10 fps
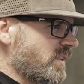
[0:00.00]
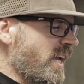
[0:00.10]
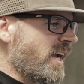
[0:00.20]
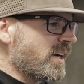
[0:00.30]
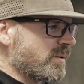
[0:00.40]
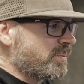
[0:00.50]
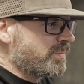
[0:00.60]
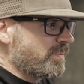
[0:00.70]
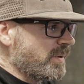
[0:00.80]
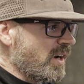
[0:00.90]
Yeah,
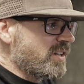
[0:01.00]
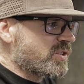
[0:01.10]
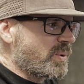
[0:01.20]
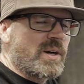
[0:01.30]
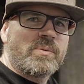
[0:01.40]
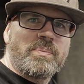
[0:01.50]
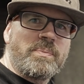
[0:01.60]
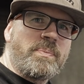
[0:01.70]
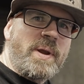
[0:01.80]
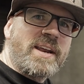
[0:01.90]
it only squealed
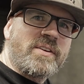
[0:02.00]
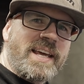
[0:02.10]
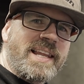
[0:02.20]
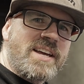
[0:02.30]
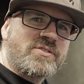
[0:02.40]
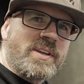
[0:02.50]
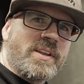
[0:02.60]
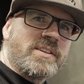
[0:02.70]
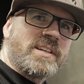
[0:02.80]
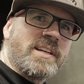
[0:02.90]
bad on that last run
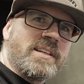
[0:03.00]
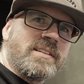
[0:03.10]
though, didn't it?